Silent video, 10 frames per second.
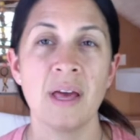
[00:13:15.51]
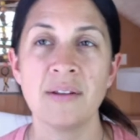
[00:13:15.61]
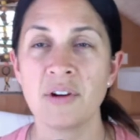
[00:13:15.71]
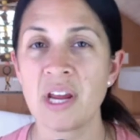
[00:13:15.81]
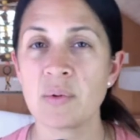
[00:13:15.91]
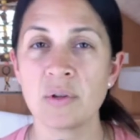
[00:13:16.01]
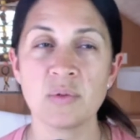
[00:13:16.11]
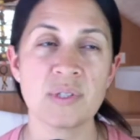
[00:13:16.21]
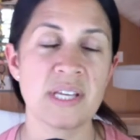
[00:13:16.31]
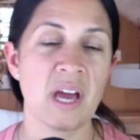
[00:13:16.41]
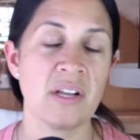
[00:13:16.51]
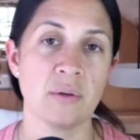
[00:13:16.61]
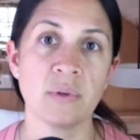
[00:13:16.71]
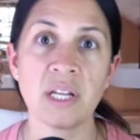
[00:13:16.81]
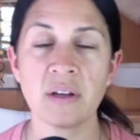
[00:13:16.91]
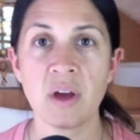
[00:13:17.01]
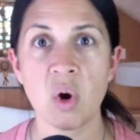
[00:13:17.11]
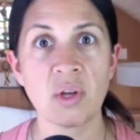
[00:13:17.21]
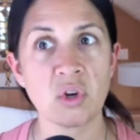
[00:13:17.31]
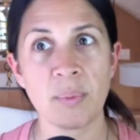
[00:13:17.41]
And your eight year old will say, I don't need to
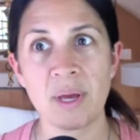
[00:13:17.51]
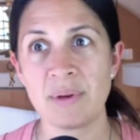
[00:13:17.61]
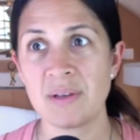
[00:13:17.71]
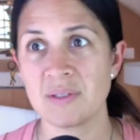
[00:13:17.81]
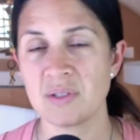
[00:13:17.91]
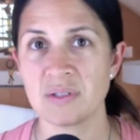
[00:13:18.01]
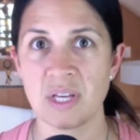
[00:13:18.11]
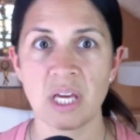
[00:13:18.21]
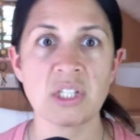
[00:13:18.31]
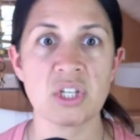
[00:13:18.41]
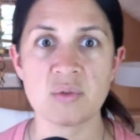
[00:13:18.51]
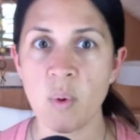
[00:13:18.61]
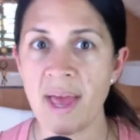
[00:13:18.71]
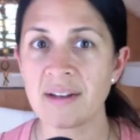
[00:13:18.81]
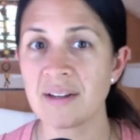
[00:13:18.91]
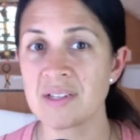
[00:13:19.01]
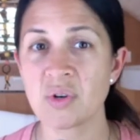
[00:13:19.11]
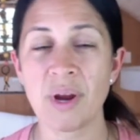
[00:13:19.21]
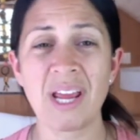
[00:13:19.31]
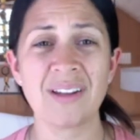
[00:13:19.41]
go. And your baby is just like, just went and it's
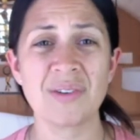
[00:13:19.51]
great.